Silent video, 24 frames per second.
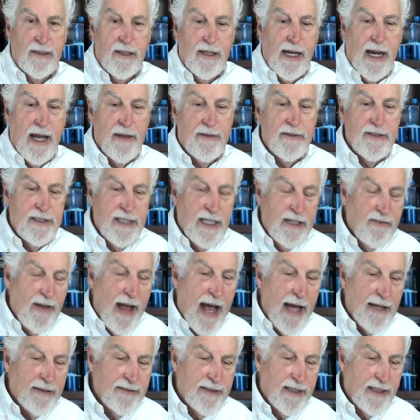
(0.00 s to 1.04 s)
And Steve
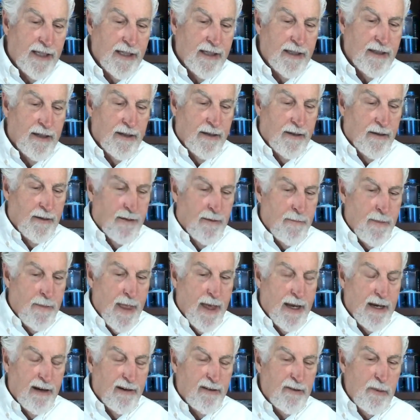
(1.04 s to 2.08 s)
Askin,
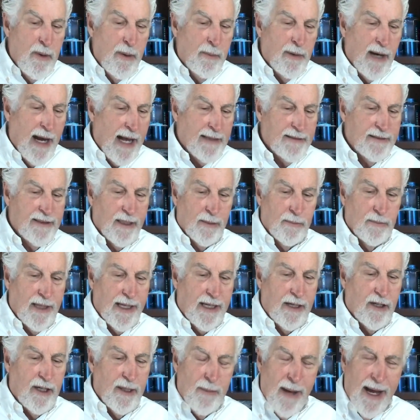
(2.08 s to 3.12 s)
and I remember asking him
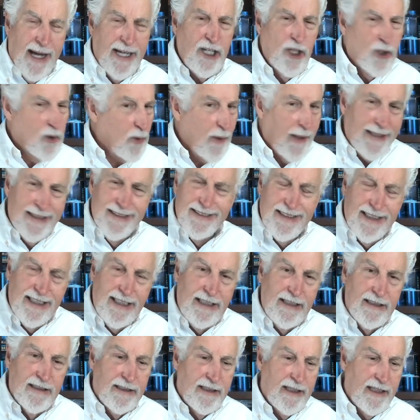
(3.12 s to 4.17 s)
later, am I
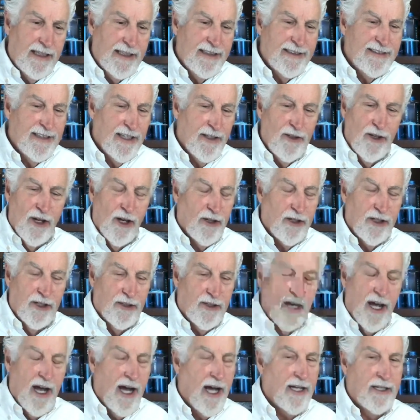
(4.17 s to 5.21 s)
crazy? And he said, no, you're
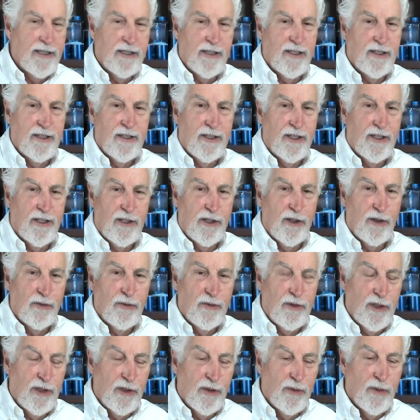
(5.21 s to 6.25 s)
not.
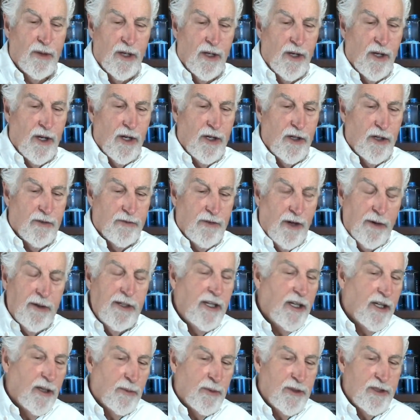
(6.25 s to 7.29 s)
You're very
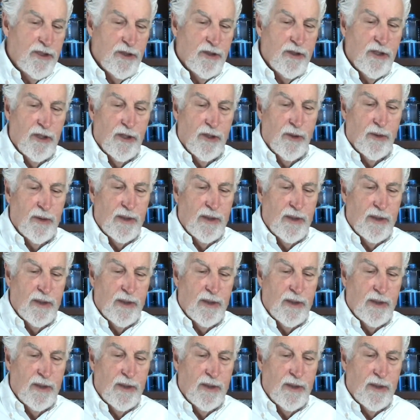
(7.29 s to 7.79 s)
good at what you do.